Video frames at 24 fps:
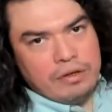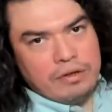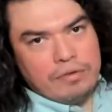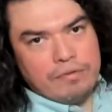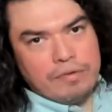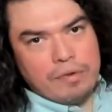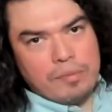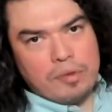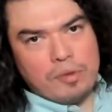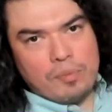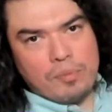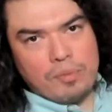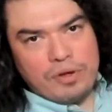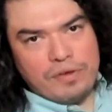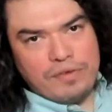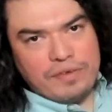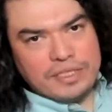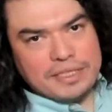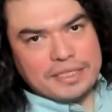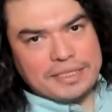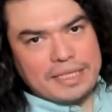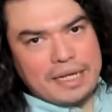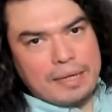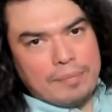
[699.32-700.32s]
from the previous
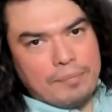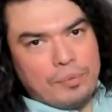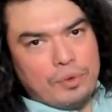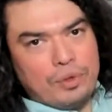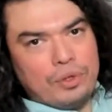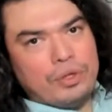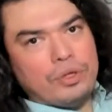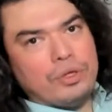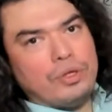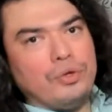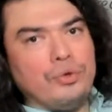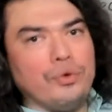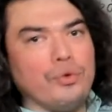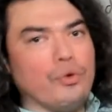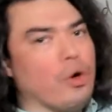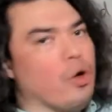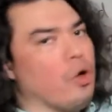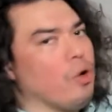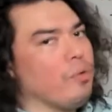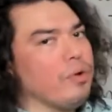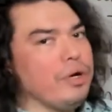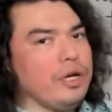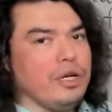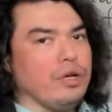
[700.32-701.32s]
example, you
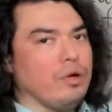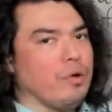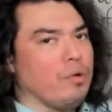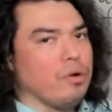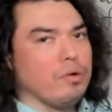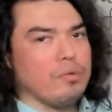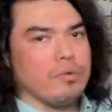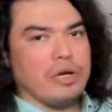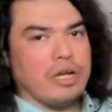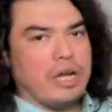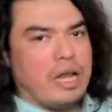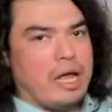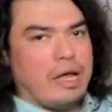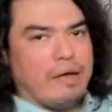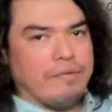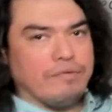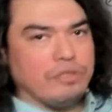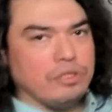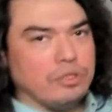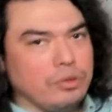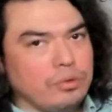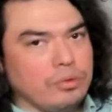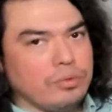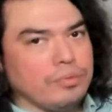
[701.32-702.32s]
already know what we're going to have to
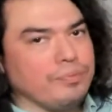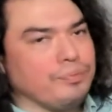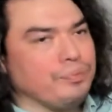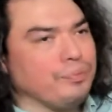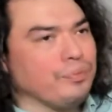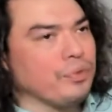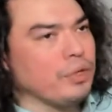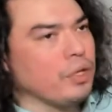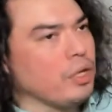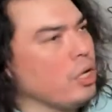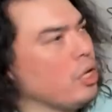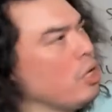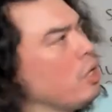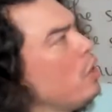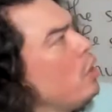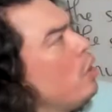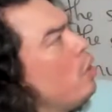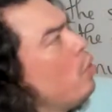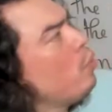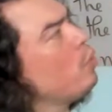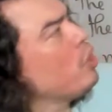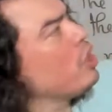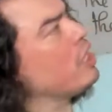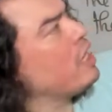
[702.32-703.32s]
do.
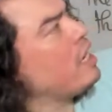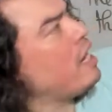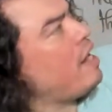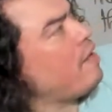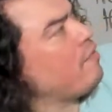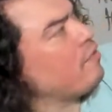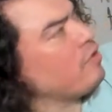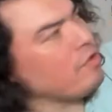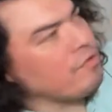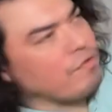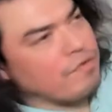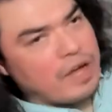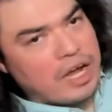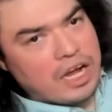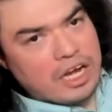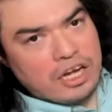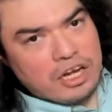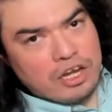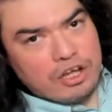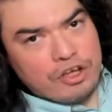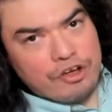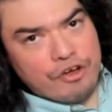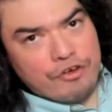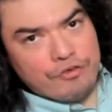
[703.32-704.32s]
We're going to have to find
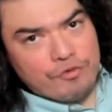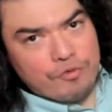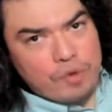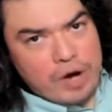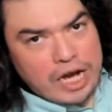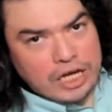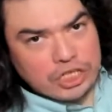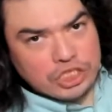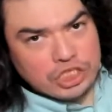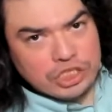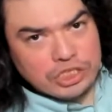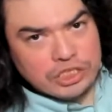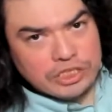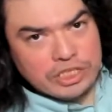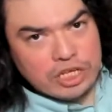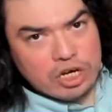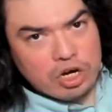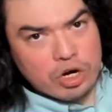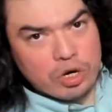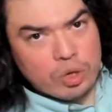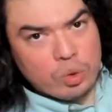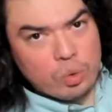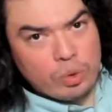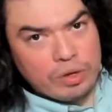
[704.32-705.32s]
fractions that are
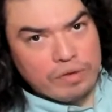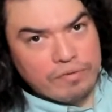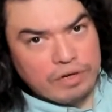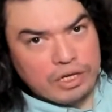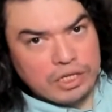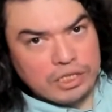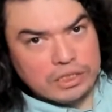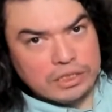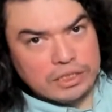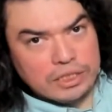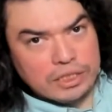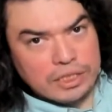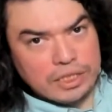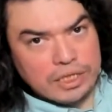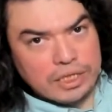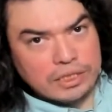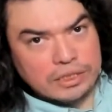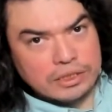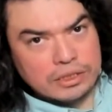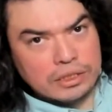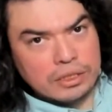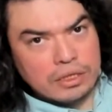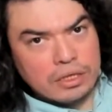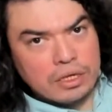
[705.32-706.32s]
equivalent to these,
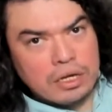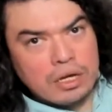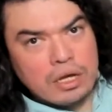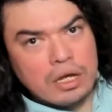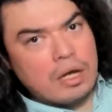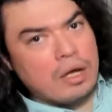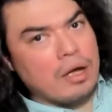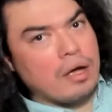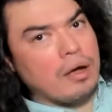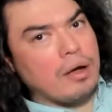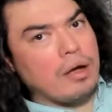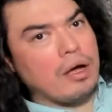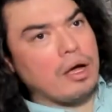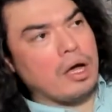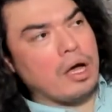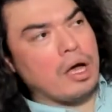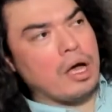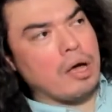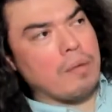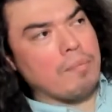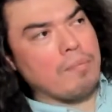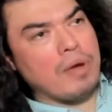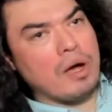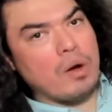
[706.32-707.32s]

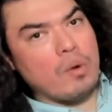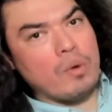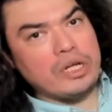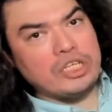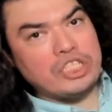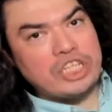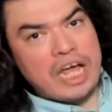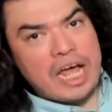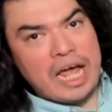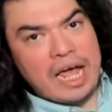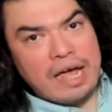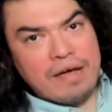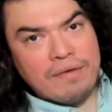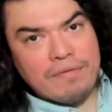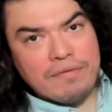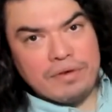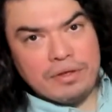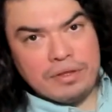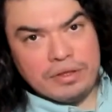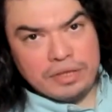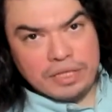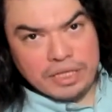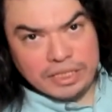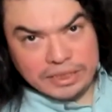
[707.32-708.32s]
but which have
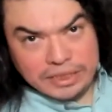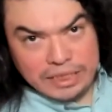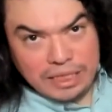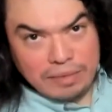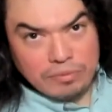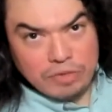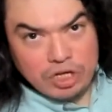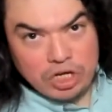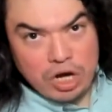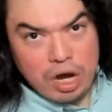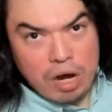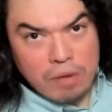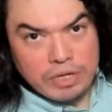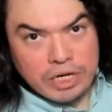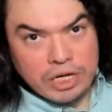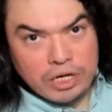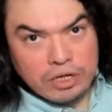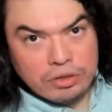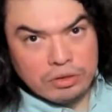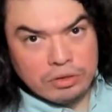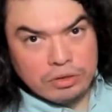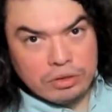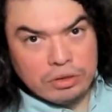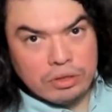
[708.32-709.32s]
the same
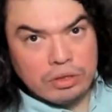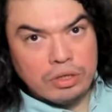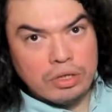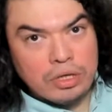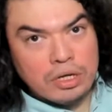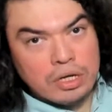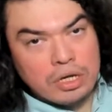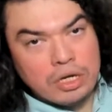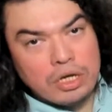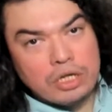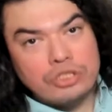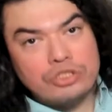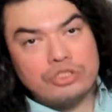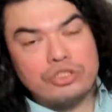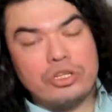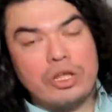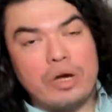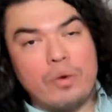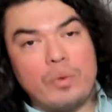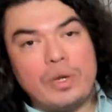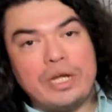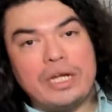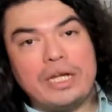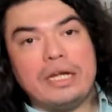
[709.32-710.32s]
denominator, so that
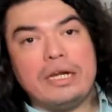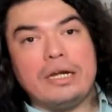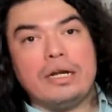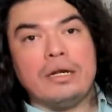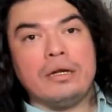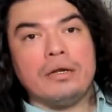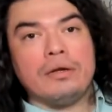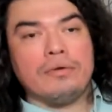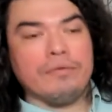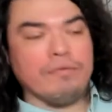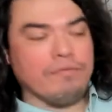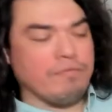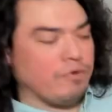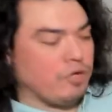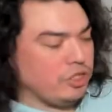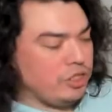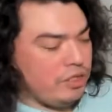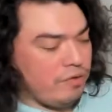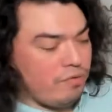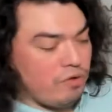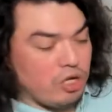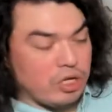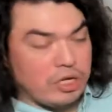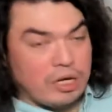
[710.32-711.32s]
we can, first of
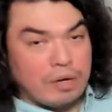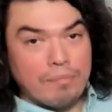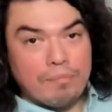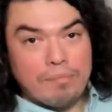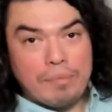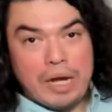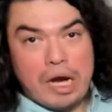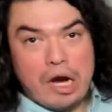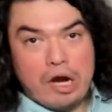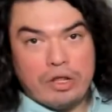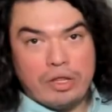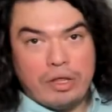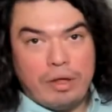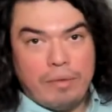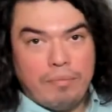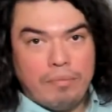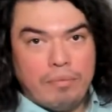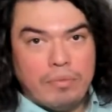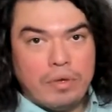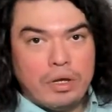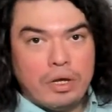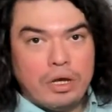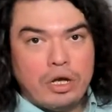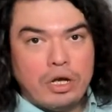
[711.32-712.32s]
all, compare them,
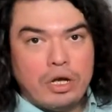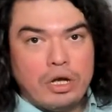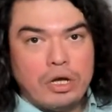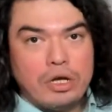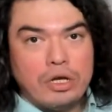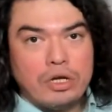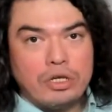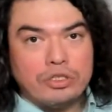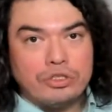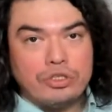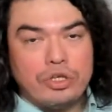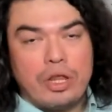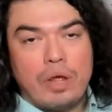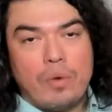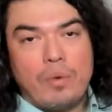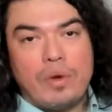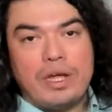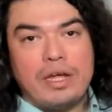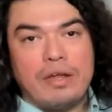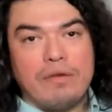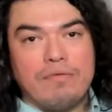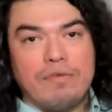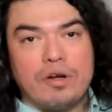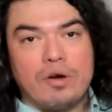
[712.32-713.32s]
so that we
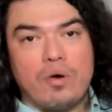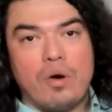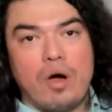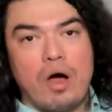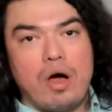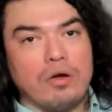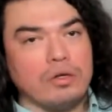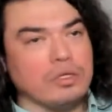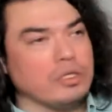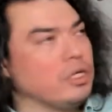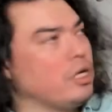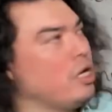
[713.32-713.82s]
can figure out